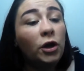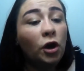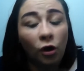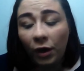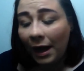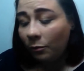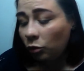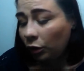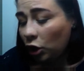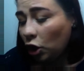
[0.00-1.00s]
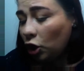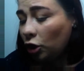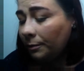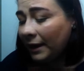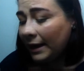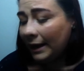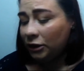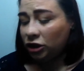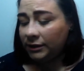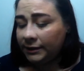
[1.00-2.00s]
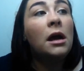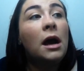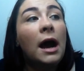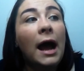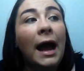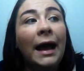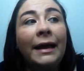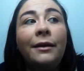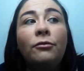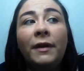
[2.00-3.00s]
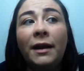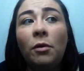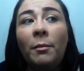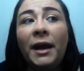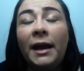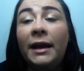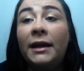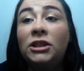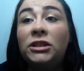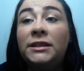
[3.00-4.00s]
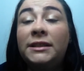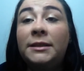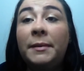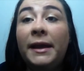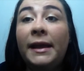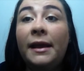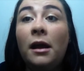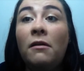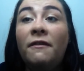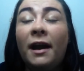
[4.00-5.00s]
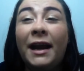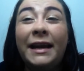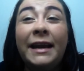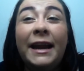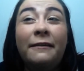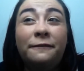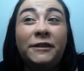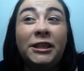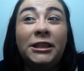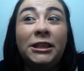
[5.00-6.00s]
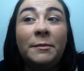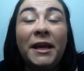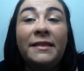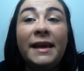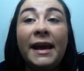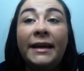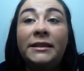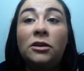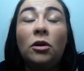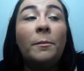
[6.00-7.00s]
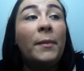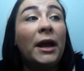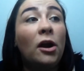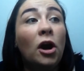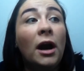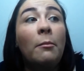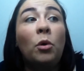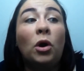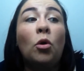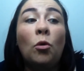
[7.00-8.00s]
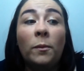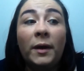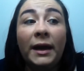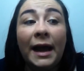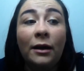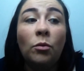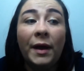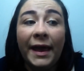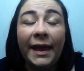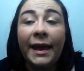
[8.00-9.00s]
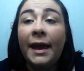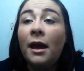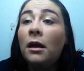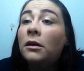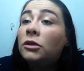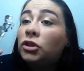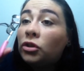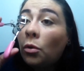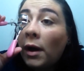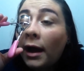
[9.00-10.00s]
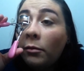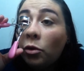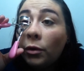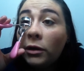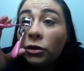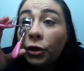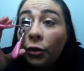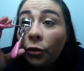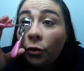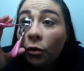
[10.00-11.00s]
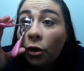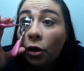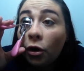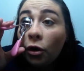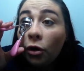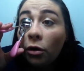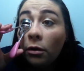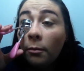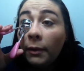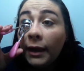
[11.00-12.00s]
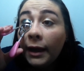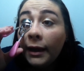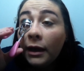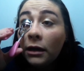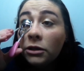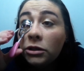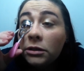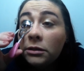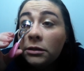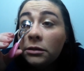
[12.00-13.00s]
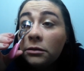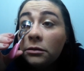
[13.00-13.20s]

now I'm going to curl my lashes. I really want my eyelashes to be very lifted to make the eyes look bigger and more open and awake. So I'm going to curl my eyelashes.